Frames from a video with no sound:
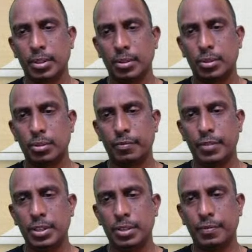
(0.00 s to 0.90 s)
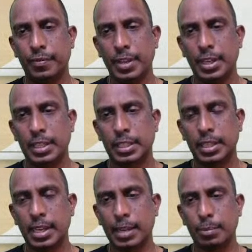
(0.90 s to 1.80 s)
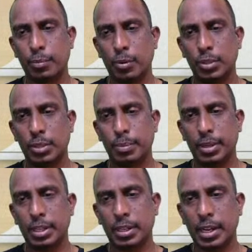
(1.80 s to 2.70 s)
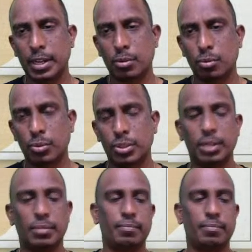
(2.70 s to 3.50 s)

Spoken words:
So which fix atmospheric nitrogen.